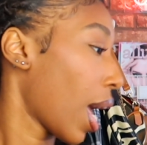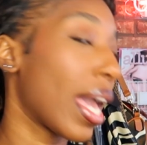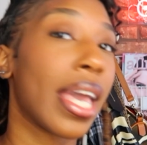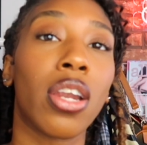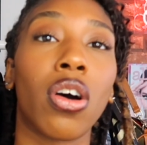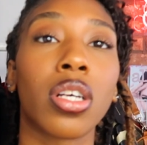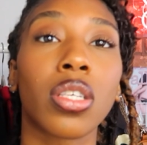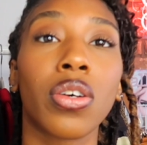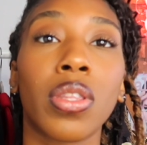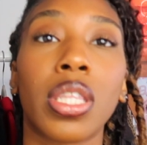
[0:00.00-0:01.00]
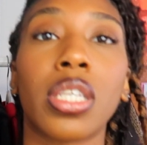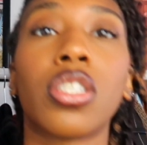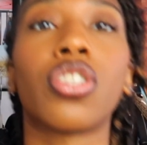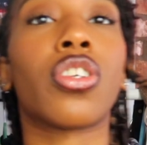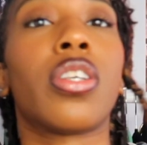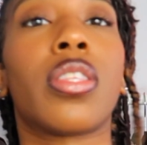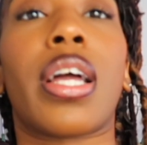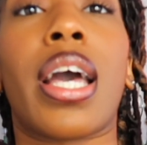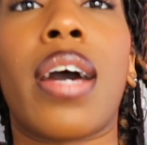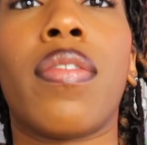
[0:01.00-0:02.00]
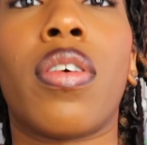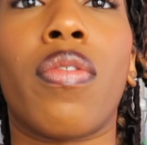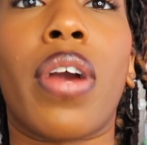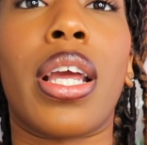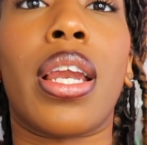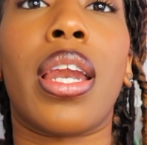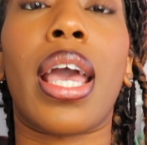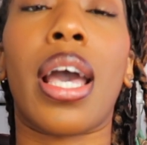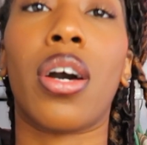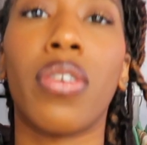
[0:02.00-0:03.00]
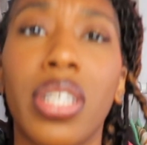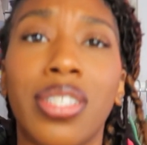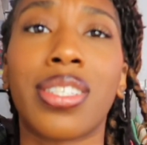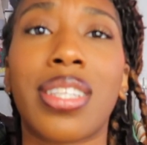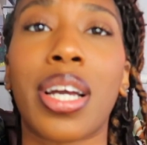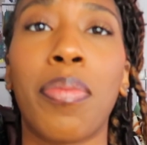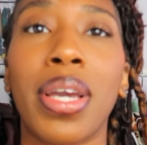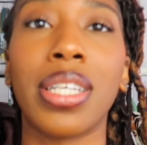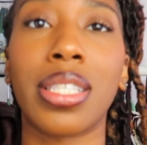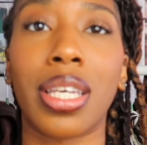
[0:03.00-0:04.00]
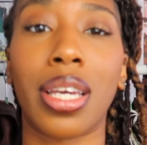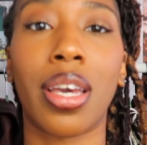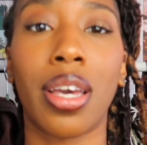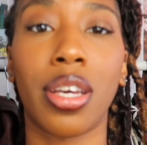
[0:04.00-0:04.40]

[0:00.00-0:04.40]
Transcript: And also this shirt that I have on right now is just like a basic